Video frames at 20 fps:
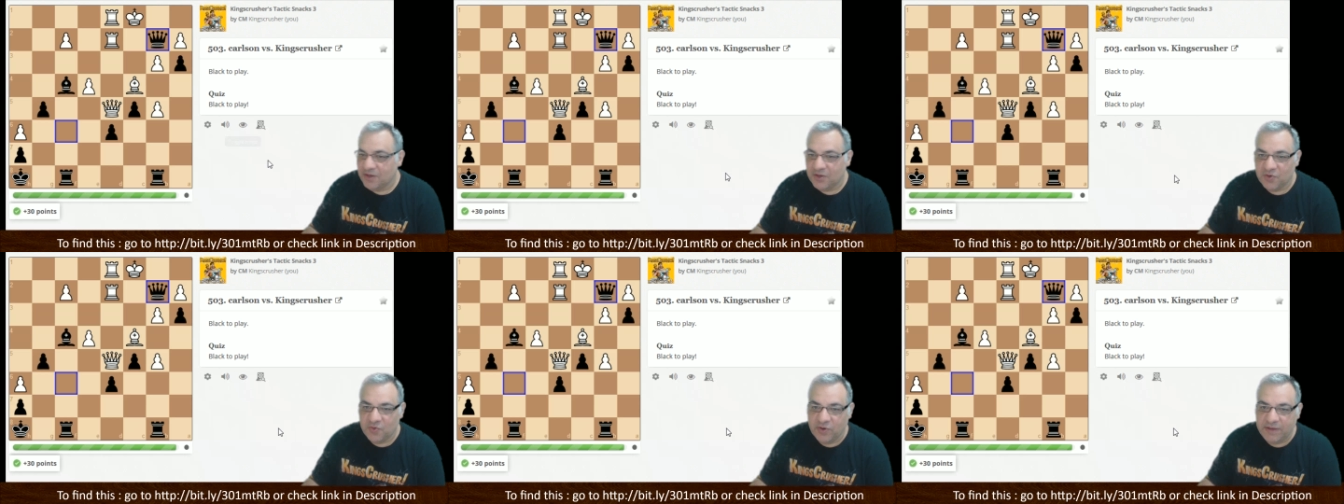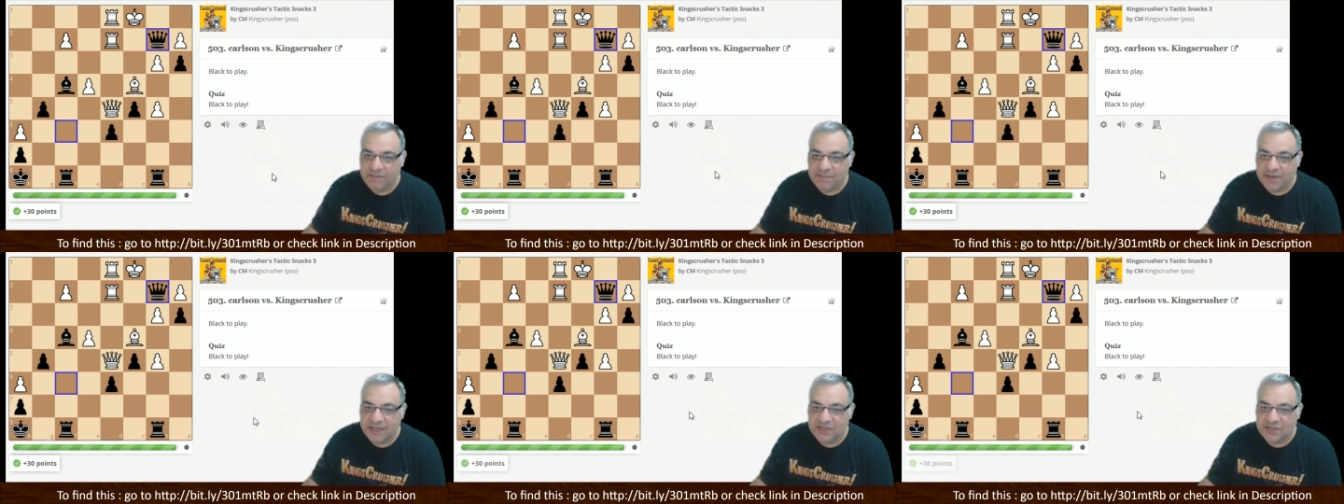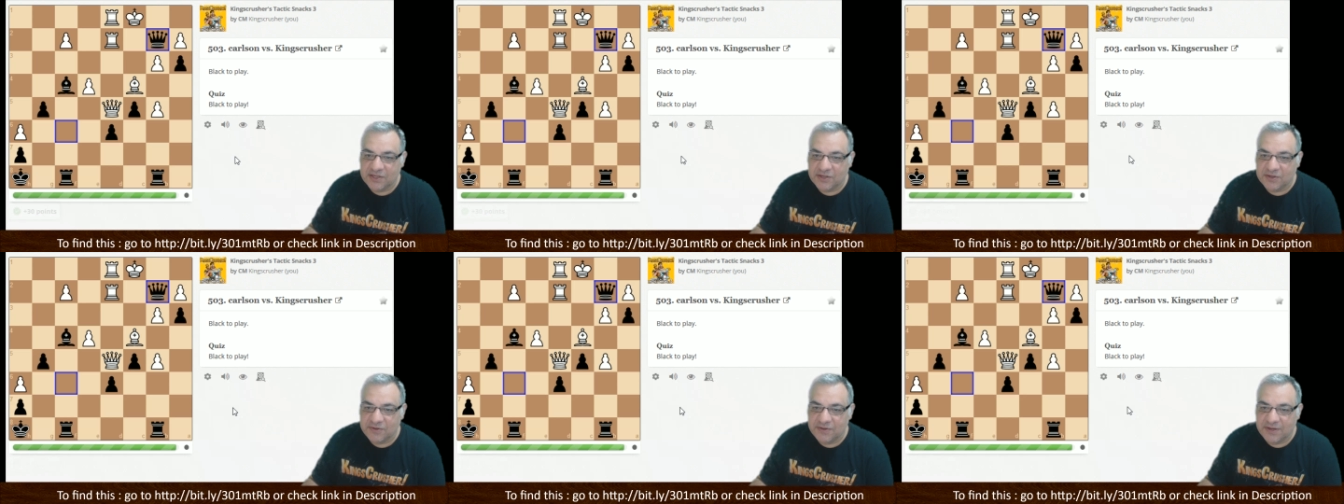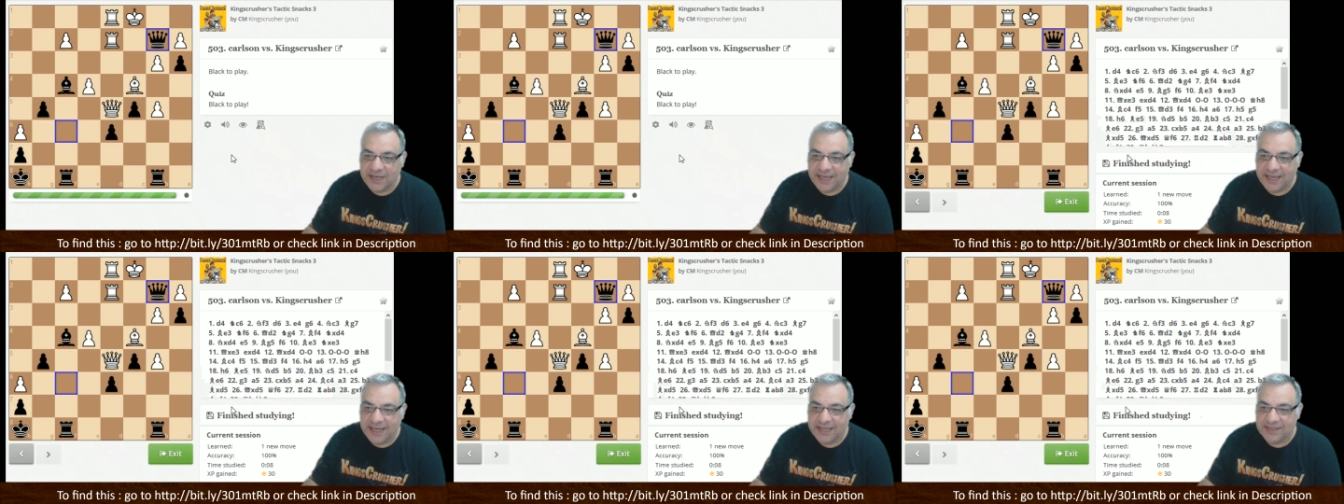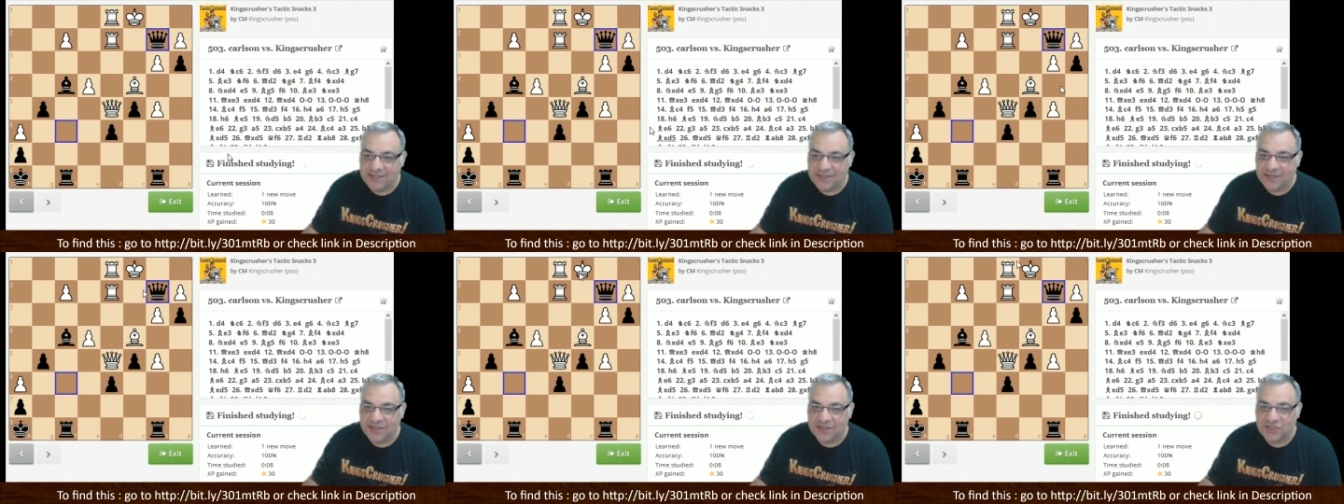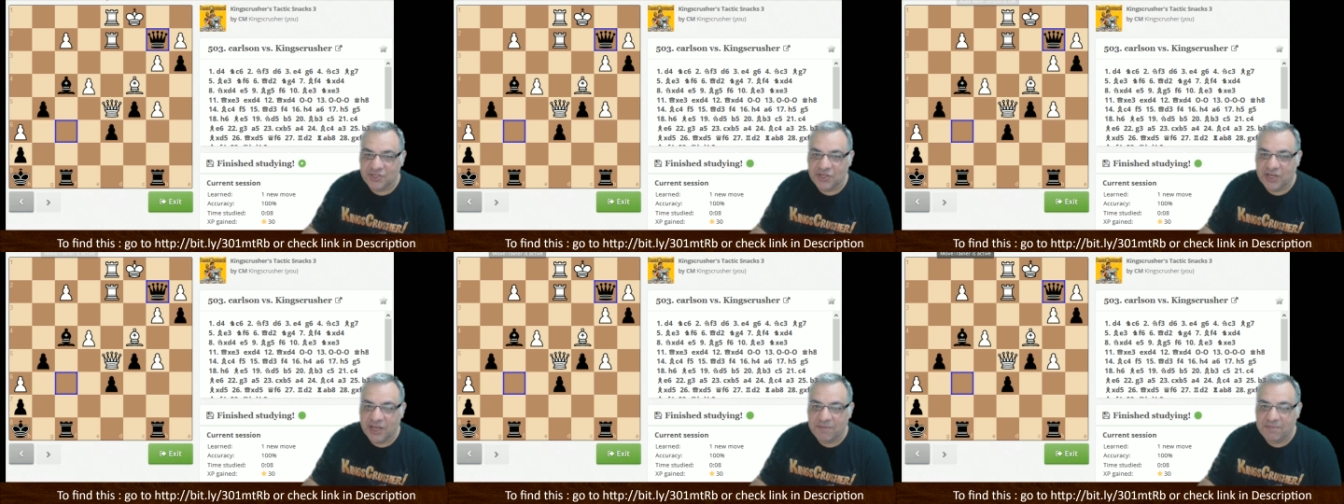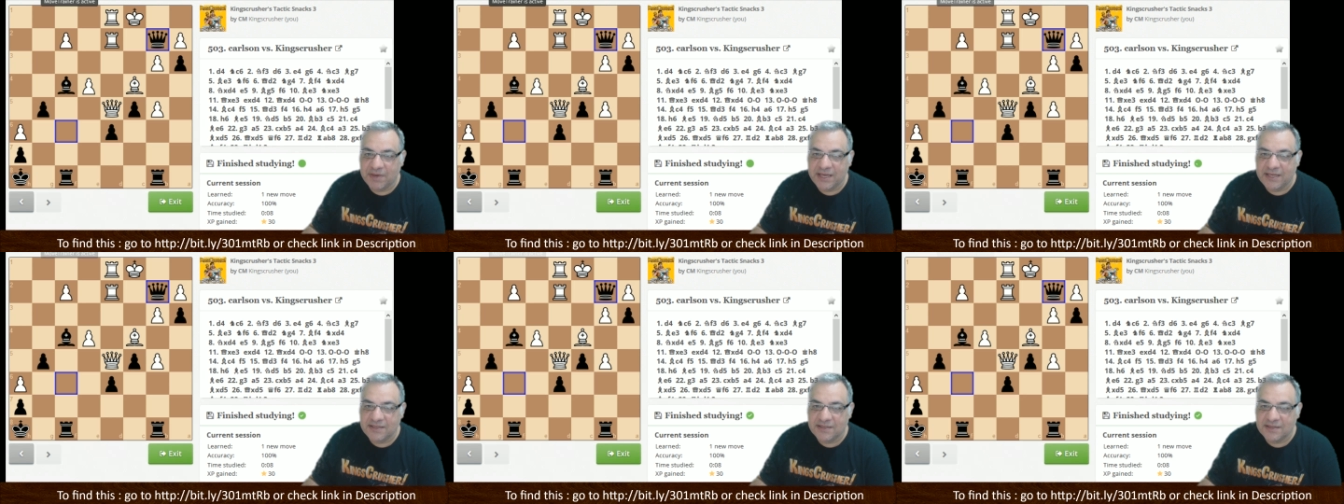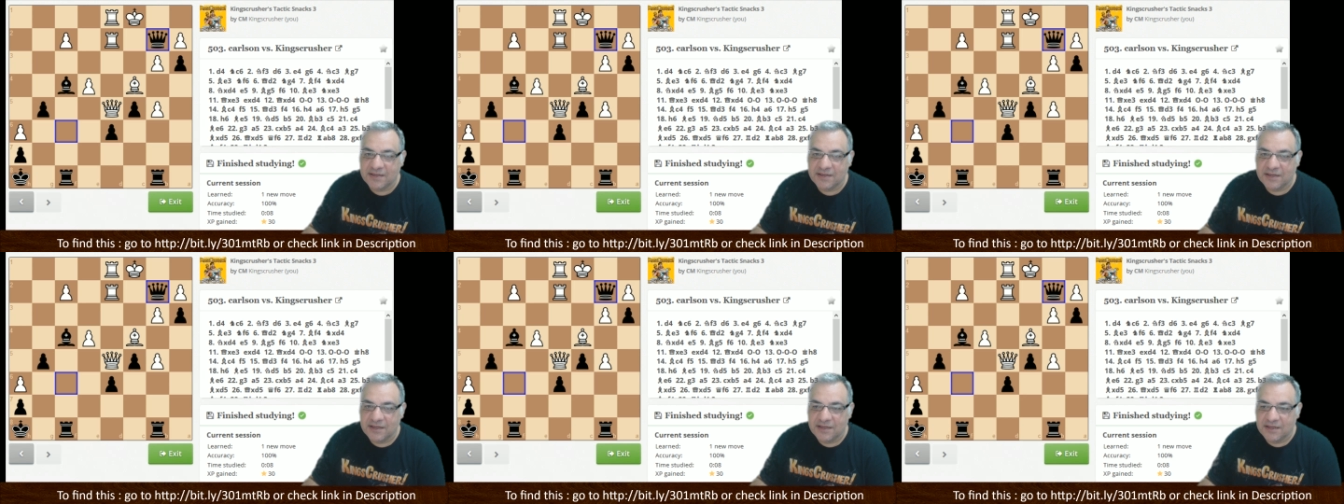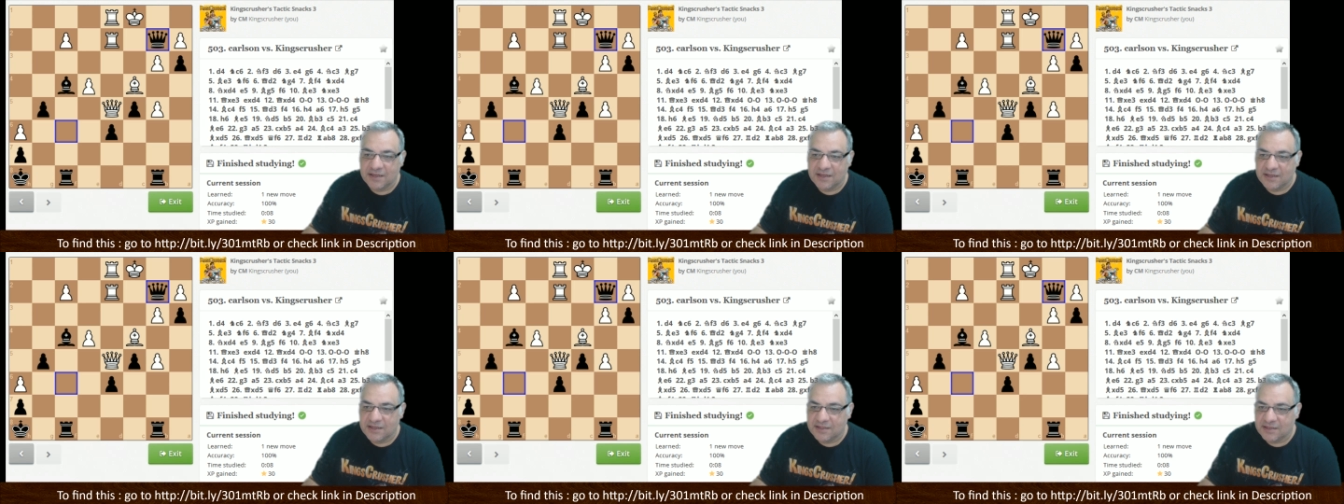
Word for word: Queen b2 is checkmate. So